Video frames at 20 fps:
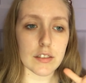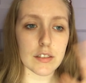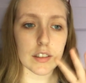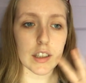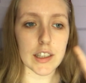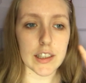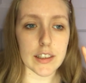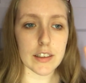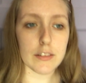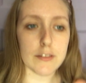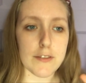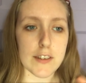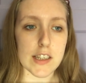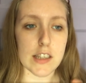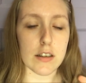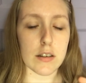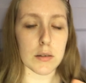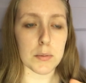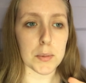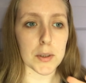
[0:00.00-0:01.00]
like
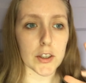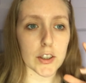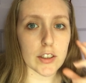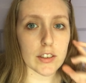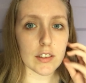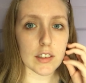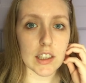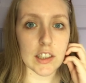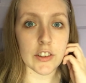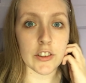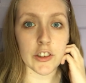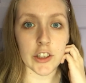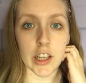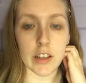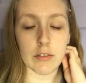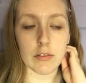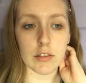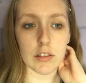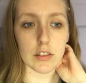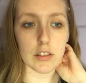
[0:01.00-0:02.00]
physical books in
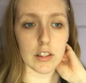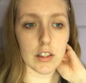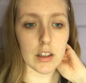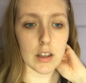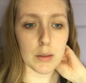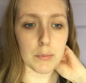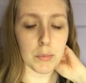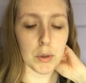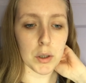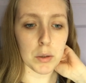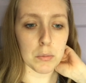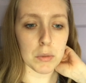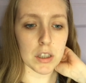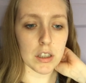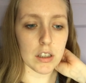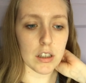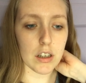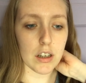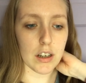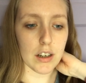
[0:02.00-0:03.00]
general at the moment.